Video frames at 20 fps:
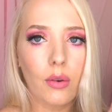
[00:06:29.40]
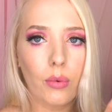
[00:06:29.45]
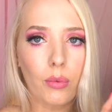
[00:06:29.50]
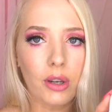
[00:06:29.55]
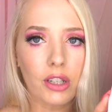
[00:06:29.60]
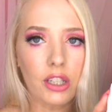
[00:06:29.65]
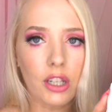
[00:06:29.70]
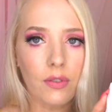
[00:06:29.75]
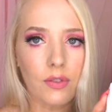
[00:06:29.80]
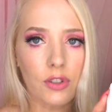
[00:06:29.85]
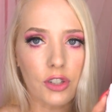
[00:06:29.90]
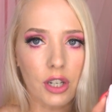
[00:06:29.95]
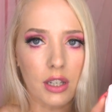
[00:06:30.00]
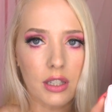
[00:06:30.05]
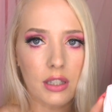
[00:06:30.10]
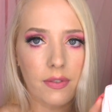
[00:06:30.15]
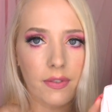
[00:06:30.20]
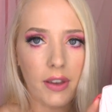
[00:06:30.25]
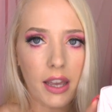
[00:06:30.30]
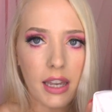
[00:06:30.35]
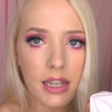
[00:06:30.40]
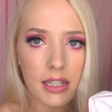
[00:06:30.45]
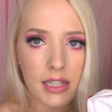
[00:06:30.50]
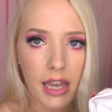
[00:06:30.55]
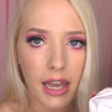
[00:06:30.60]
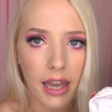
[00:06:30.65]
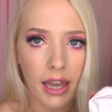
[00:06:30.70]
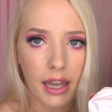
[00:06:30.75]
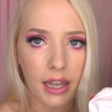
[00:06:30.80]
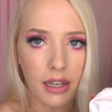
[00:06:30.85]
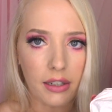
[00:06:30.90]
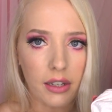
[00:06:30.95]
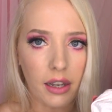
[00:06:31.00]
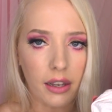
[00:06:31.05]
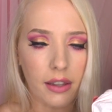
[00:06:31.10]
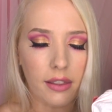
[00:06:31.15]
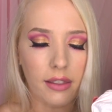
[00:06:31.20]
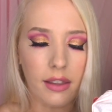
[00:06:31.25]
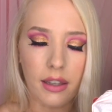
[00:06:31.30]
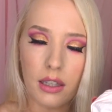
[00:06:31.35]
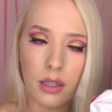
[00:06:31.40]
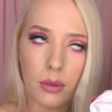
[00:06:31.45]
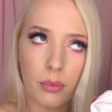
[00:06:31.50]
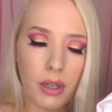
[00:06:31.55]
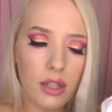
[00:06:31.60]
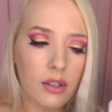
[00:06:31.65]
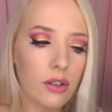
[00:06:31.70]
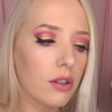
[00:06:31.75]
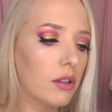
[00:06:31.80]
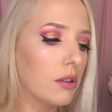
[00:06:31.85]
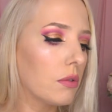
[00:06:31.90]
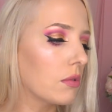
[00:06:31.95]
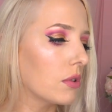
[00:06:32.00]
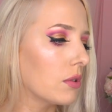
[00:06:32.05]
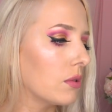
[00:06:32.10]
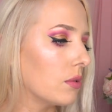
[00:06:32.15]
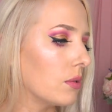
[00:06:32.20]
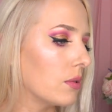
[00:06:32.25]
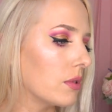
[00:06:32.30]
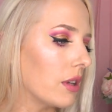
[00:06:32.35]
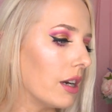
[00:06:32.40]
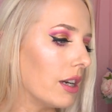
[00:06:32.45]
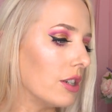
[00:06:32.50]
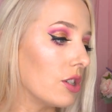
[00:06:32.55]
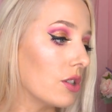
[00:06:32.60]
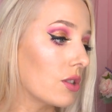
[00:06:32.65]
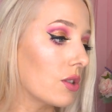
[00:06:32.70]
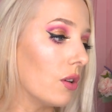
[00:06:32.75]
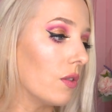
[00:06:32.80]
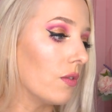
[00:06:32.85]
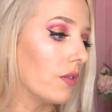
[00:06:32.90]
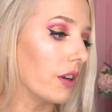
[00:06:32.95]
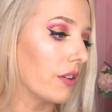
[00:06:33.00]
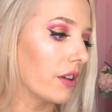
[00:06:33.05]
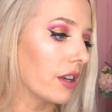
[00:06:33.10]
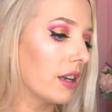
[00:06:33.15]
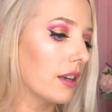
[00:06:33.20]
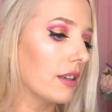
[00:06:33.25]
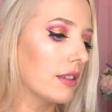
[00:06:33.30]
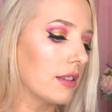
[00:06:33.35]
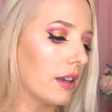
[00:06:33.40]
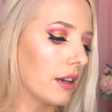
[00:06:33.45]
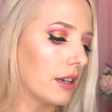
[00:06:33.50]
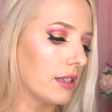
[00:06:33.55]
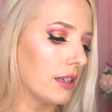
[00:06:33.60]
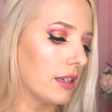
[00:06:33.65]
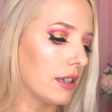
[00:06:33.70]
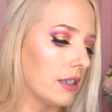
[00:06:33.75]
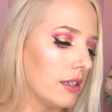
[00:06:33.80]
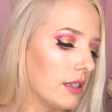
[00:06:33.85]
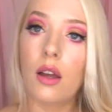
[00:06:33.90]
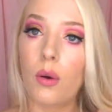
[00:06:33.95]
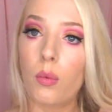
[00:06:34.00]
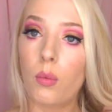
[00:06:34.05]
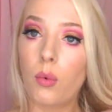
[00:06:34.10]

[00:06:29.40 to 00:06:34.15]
when you've just fake tanned. I think that we know the rules. I just got very excited.